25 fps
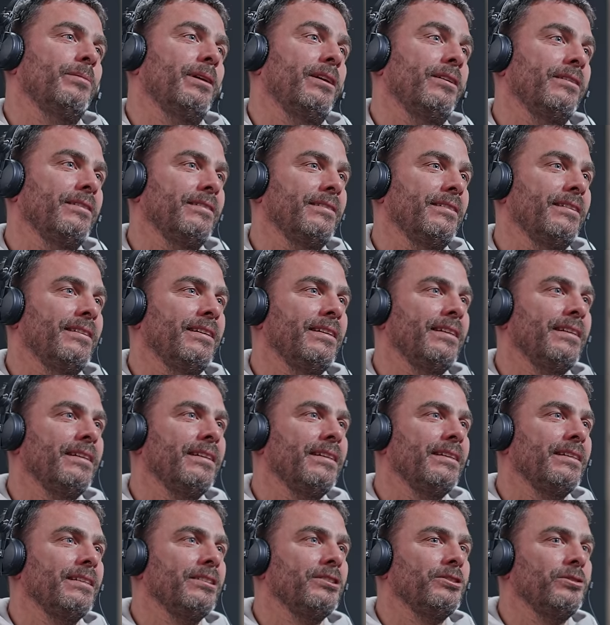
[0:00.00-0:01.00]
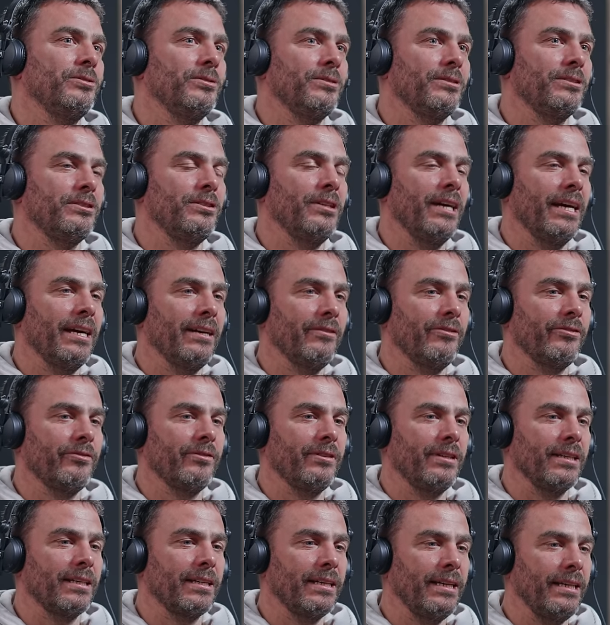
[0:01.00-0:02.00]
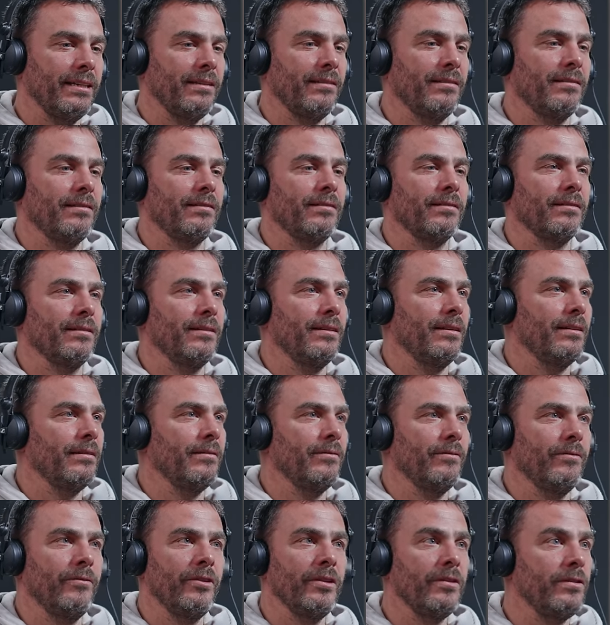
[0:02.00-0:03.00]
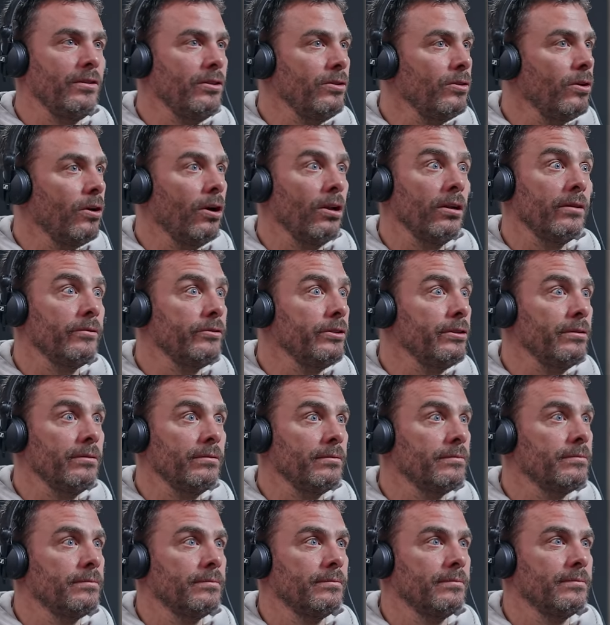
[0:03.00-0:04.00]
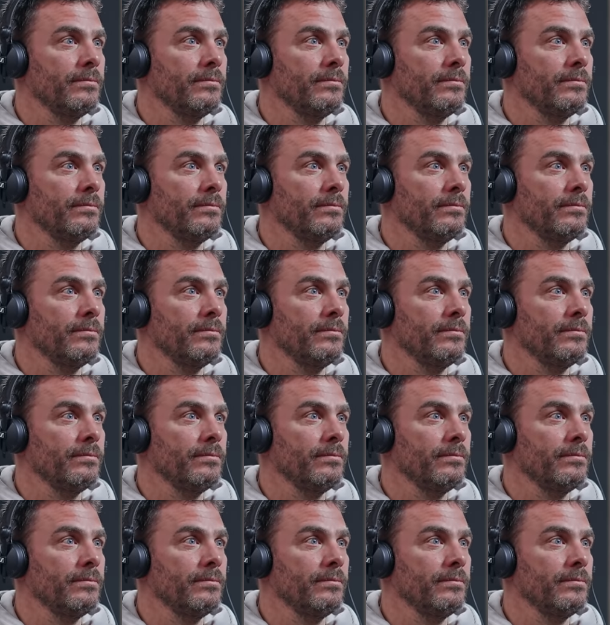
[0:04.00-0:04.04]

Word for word: about it. To to have the kids with you, all of you,